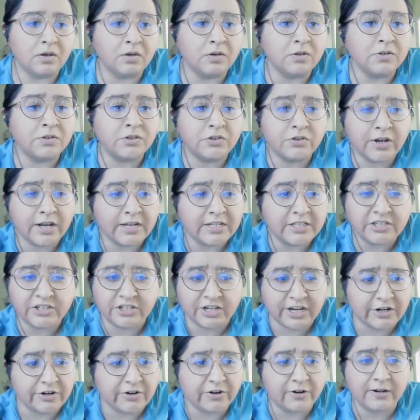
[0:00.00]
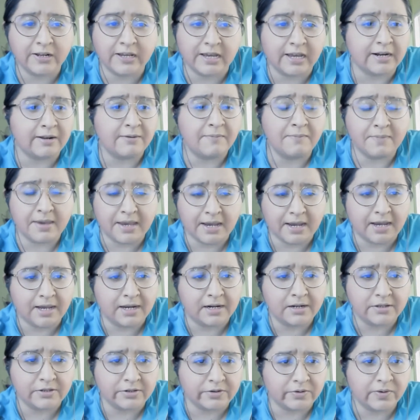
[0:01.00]
transgendered get a
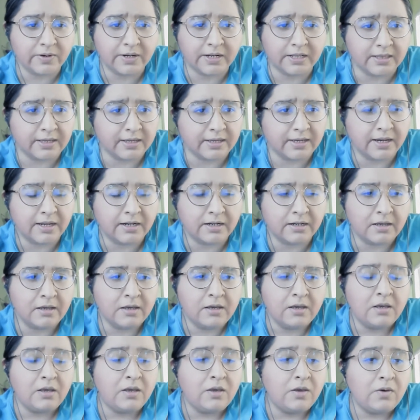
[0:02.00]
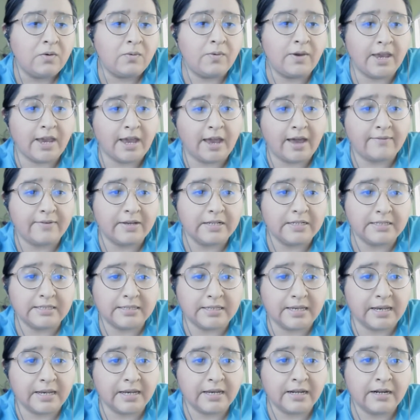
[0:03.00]
main storyline. We haven't
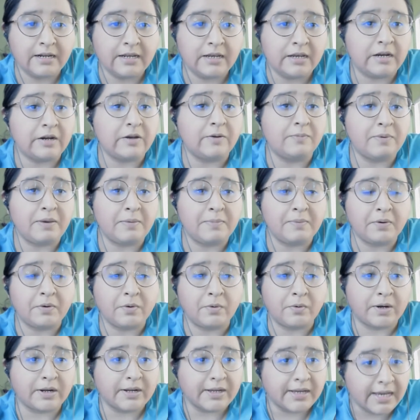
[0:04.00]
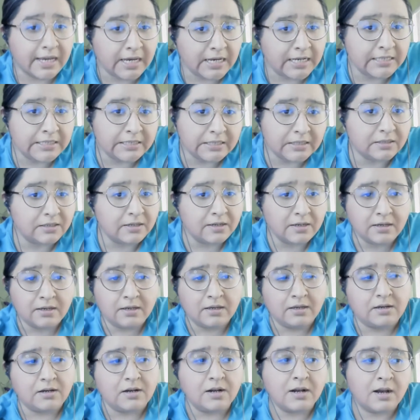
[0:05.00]
seen people who are ace
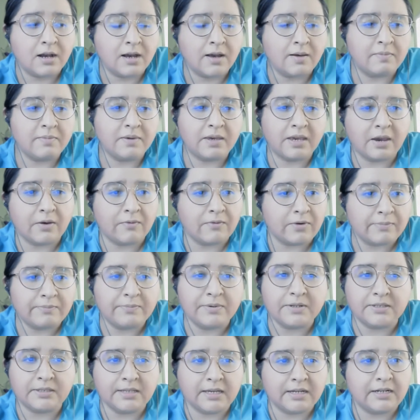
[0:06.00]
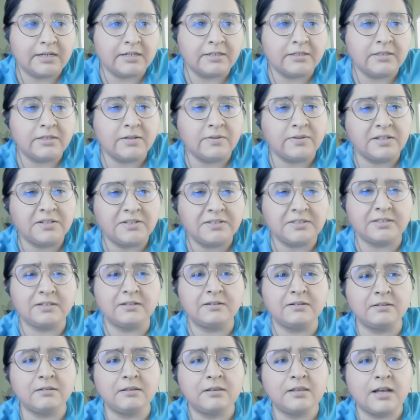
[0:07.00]
get represented. So there's
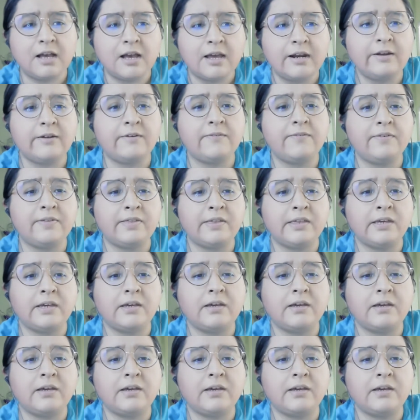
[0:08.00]
still a lot of